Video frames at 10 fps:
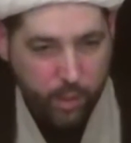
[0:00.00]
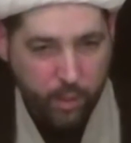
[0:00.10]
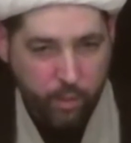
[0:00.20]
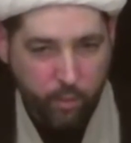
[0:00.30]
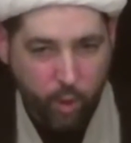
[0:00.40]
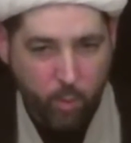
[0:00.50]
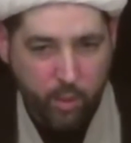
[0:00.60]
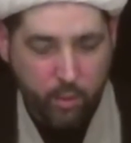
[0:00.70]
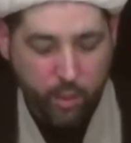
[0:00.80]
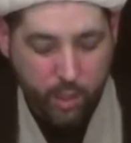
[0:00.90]
in the
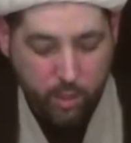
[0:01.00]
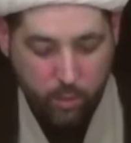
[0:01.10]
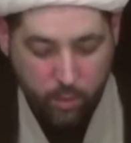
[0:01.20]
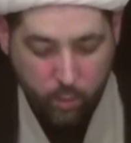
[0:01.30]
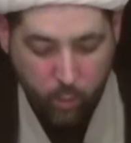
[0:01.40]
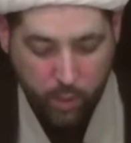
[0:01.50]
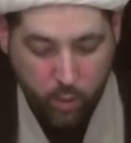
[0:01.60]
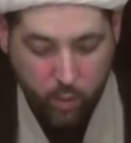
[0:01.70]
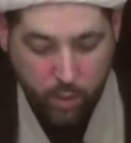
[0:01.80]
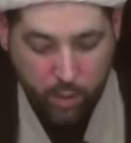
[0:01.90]
affirmative, yes, we
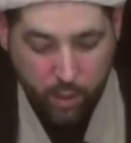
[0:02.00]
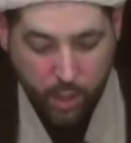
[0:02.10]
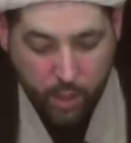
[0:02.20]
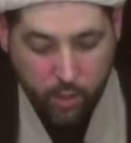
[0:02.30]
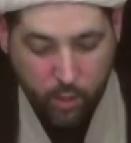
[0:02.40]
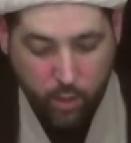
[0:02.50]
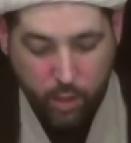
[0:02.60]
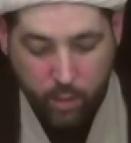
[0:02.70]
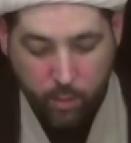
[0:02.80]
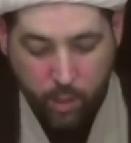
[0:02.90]
do this. So
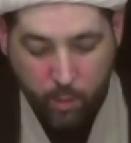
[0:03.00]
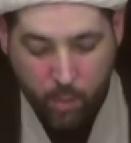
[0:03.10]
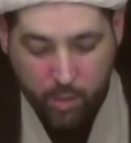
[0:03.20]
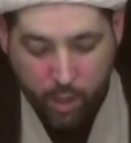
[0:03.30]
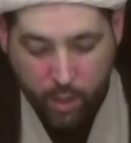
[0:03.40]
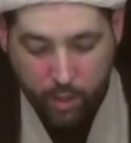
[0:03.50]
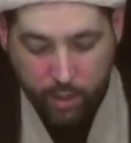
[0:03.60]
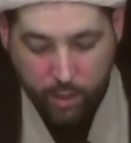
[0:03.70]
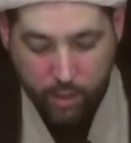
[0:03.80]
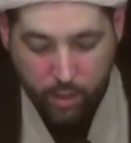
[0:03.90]
the Imam Sadiq
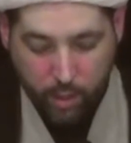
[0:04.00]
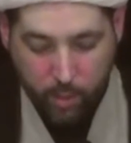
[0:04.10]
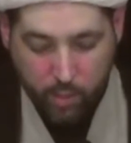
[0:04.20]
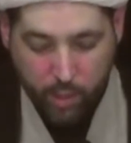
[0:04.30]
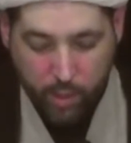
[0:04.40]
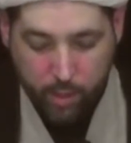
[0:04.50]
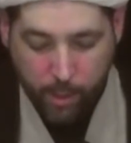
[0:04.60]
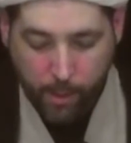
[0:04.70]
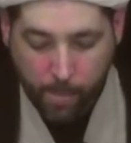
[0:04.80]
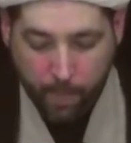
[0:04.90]
alayhi salam
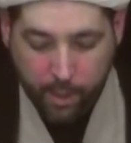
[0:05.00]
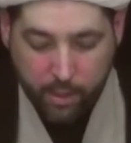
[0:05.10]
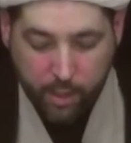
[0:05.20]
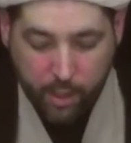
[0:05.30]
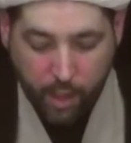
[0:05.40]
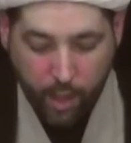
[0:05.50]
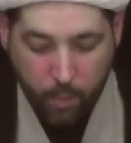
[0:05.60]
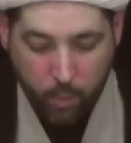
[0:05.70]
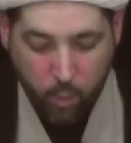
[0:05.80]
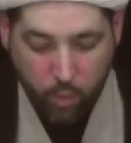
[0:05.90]
says, indeed, I
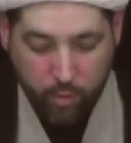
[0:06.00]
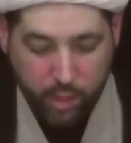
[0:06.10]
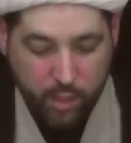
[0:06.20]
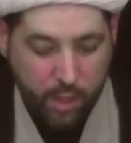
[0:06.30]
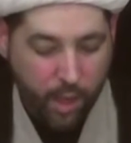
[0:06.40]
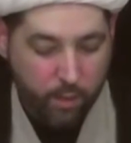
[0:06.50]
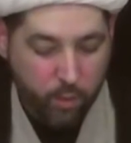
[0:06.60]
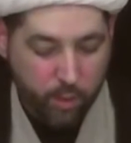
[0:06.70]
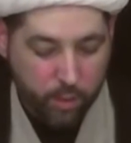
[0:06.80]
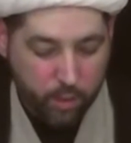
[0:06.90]
approve of these
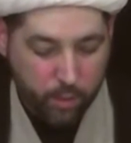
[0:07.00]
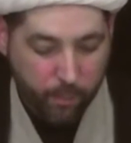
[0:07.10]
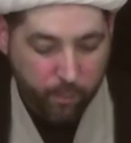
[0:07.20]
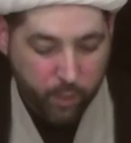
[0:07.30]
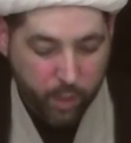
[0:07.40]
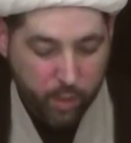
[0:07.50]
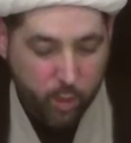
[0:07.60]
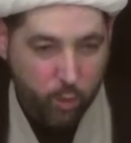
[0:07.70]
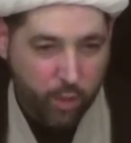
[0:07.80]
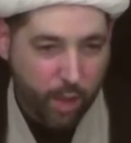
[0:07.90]
gatherings.
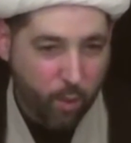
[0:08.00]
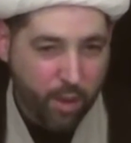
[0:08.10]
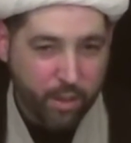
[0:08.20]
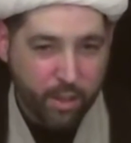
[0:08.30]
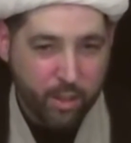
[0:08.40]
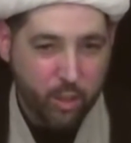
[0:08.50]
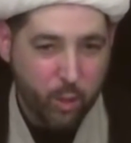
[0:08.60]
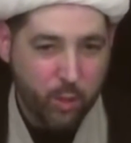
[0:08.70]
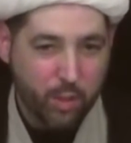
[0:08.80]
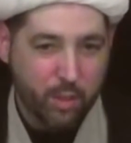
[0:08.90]
So that right there
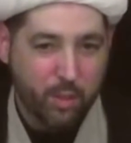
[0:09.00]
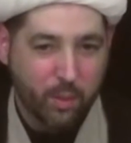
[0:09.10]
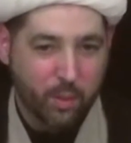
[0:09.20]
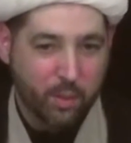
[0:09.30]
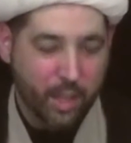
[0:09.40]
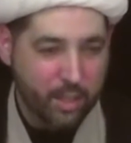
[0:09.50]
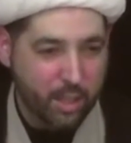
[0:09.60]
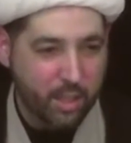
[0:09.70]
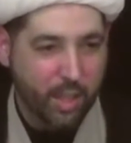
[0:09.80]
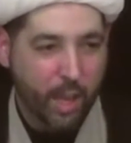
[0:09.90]
shows us that's
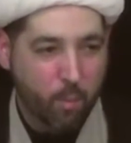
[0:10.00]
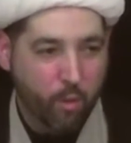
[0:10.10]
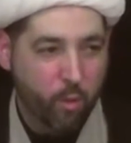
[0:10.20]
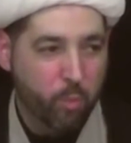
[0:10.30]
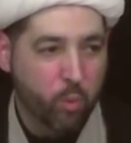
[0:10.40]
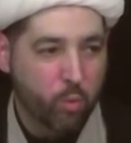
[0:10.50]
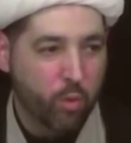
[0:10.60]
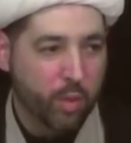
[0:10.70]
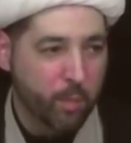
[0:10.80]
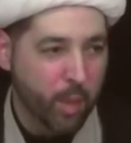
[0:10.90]
the stamp of
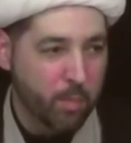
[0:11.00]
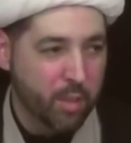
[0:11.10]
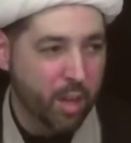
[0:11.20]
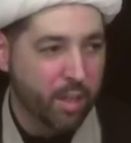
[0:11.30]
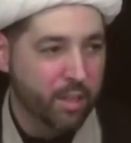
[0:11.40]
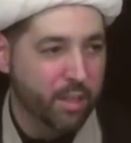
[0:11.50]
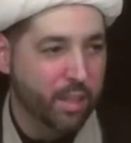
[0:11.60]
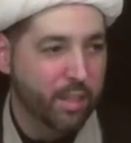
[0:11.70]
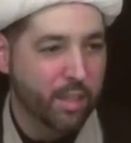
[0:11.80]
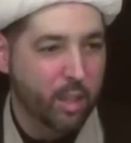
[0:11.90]
approval. Imam Sadiq
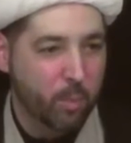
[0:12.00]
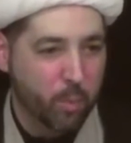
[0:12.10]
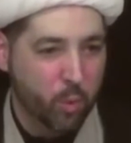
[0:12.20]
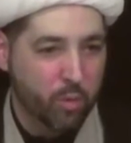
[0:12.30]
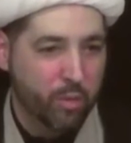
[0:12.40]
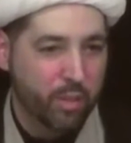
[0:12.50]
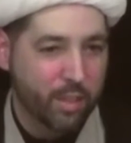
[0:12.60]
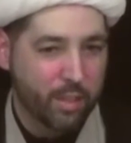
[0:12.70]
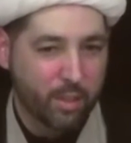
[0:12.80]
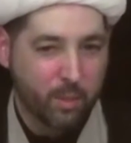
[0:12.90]
says he approves of
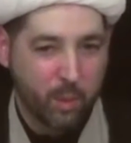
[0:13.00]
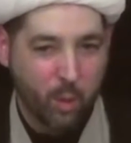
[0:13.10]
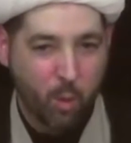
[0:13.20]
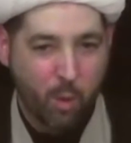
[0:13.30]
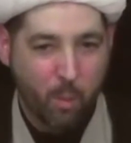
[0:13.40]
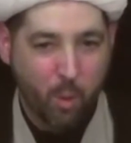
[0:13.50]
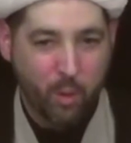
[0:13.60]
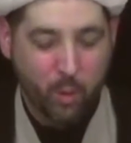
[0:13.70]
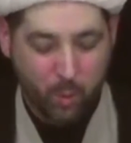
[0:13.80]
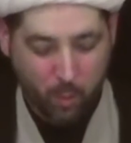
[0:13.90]
this. What
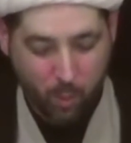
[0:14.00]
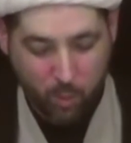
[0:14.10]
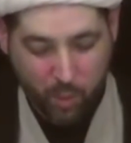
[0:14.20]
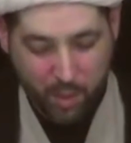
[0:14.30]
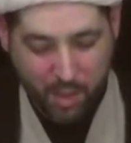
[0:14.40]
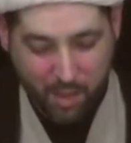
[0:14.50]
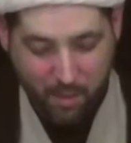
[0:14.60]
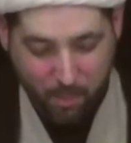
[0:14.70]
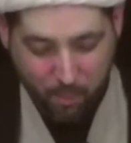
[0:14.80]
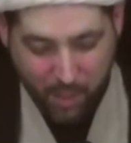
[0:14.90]
more would we
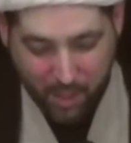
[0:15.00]
need?